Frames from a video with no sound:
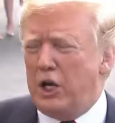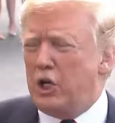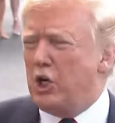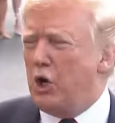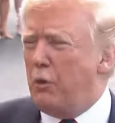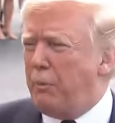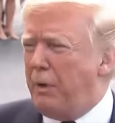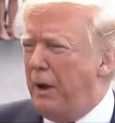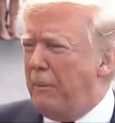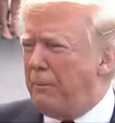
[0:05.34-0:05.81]
to
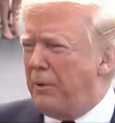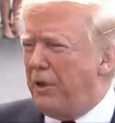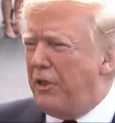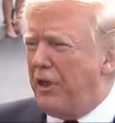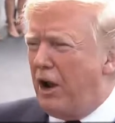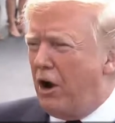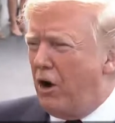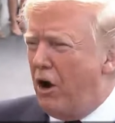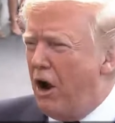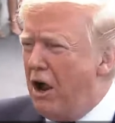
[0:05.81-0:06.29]
do
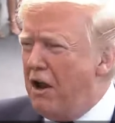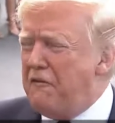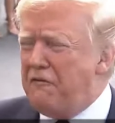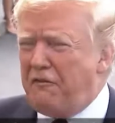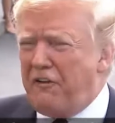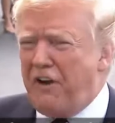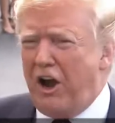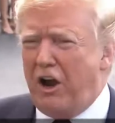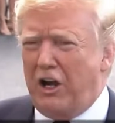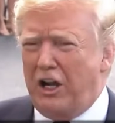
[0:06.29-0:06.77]
people that are
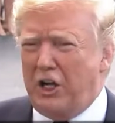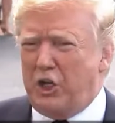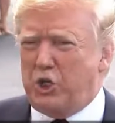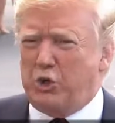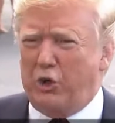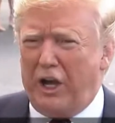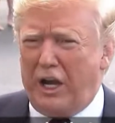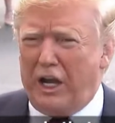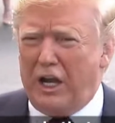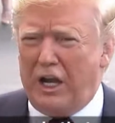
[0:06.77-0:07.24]
unfairly
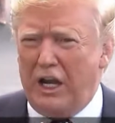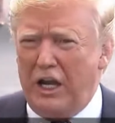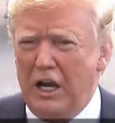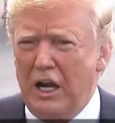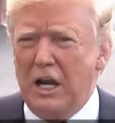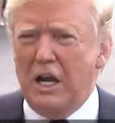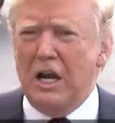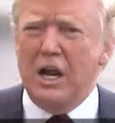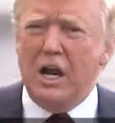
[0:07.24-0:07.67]
treated,